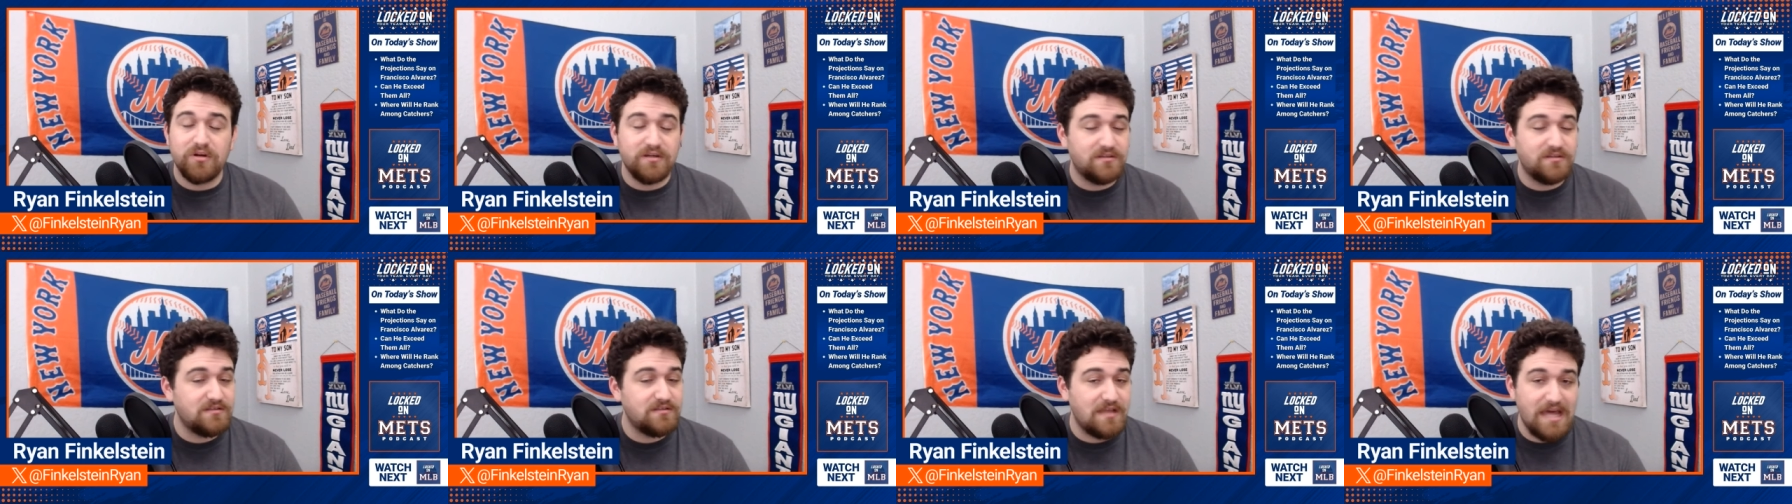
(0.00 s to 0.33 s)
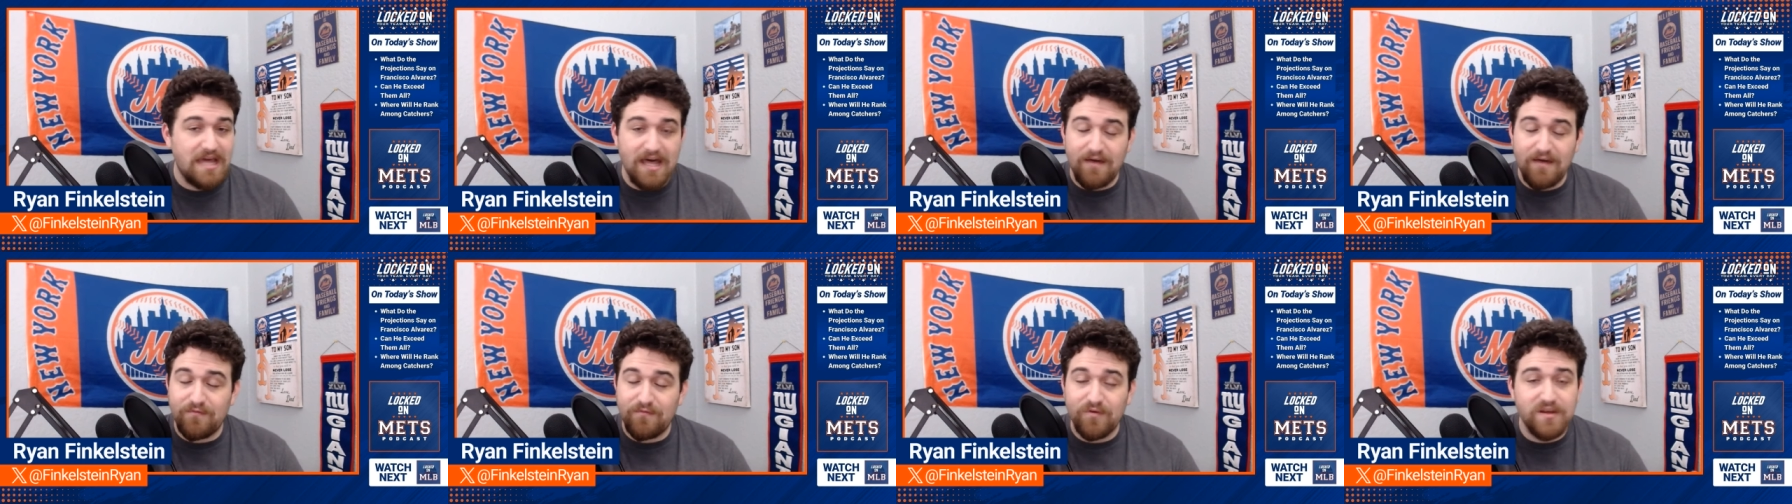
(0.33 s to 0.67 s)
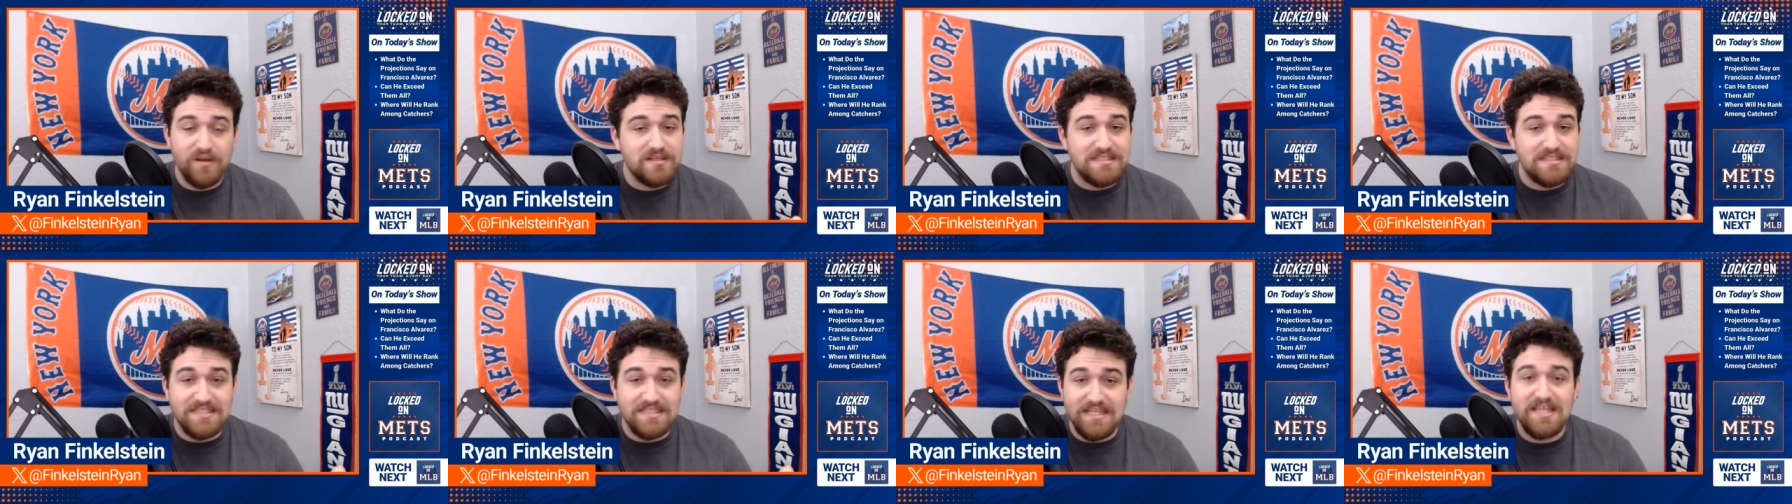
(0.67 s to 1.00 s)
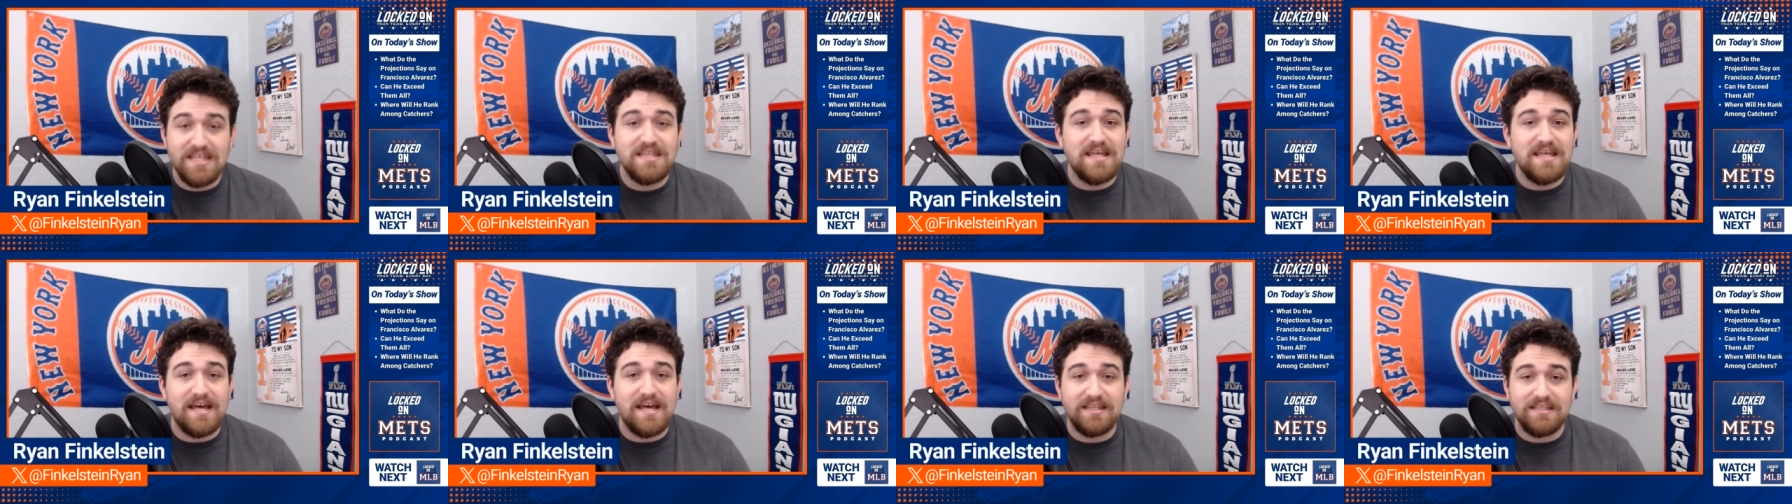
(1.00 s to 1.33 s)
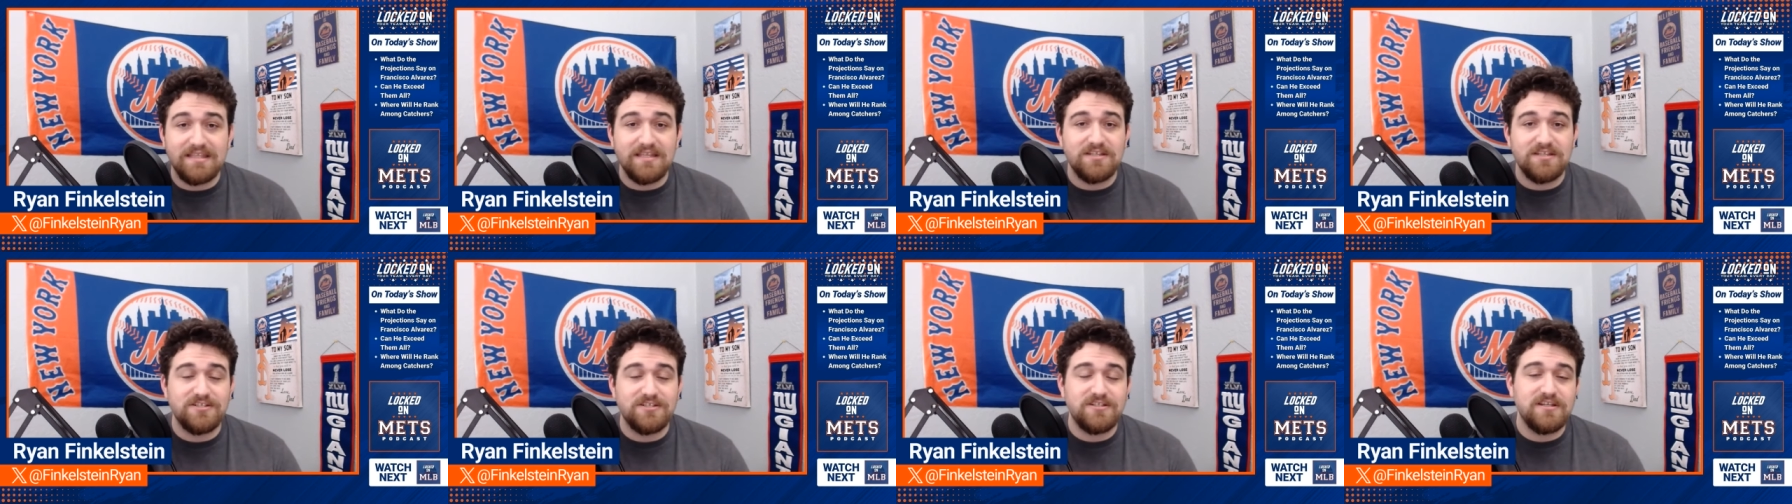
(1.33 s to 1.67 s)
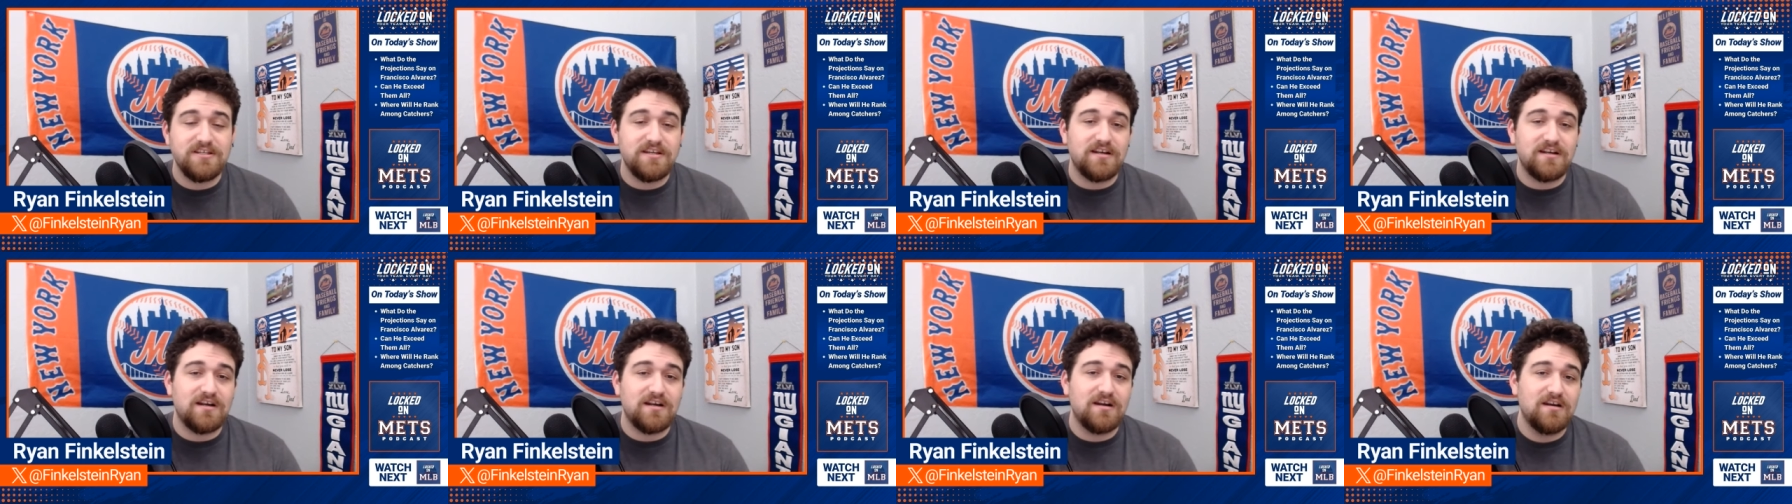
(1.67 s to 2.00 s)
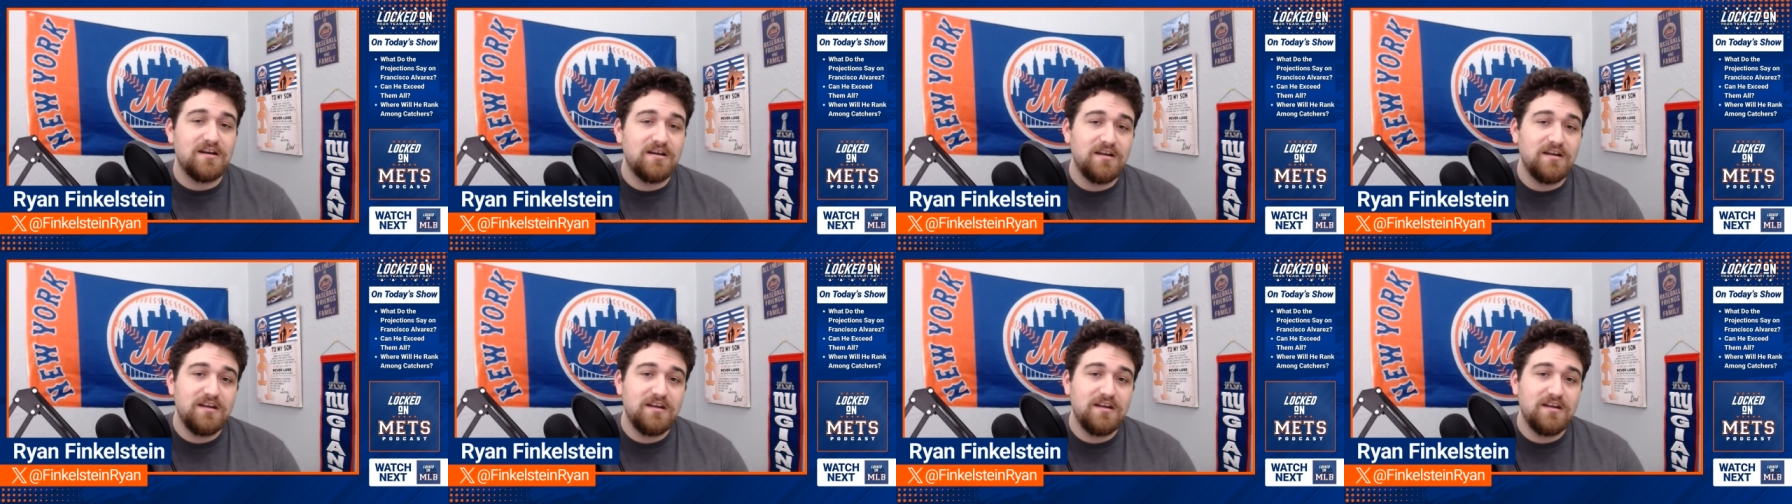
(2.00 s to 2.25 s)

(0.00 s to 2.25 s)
and Alvarez did that this year,